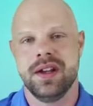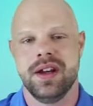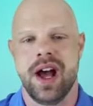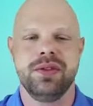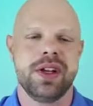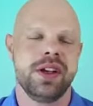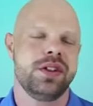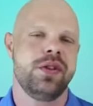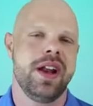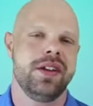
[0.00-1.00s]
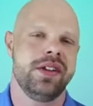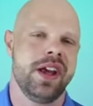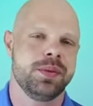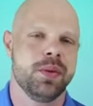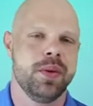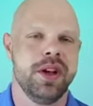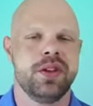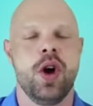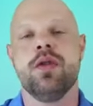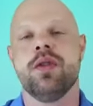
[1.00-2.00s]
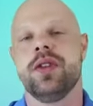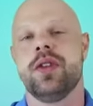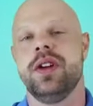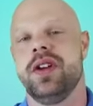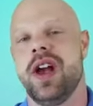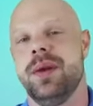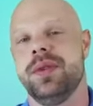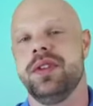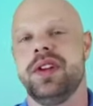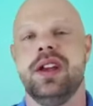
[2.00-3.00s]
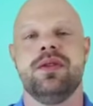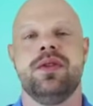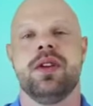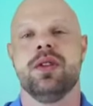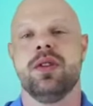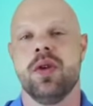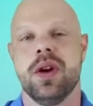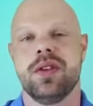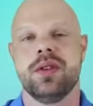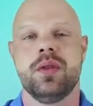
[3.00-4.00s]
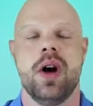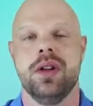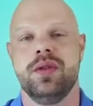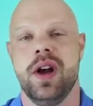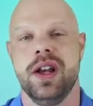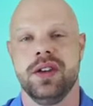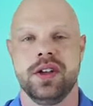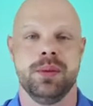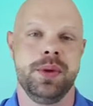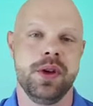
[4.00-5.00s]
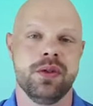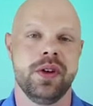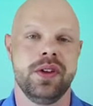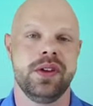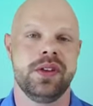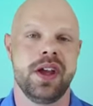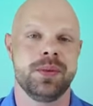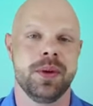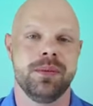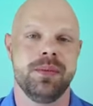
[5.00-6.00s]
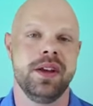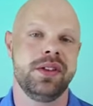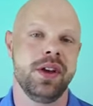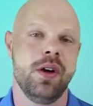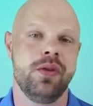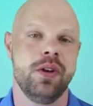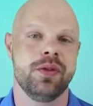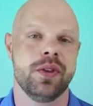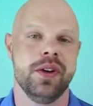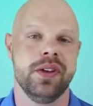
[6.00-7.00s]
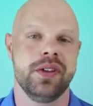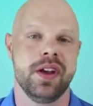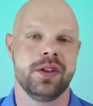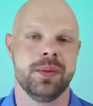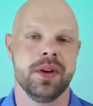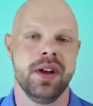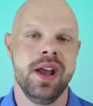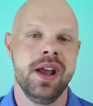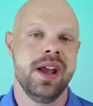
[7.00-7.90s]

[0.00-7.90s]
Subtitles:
I've testified as an expert witness over 30 times in state and federal courts, qualifying as a computer forensics expert, a cell phone forensics expert,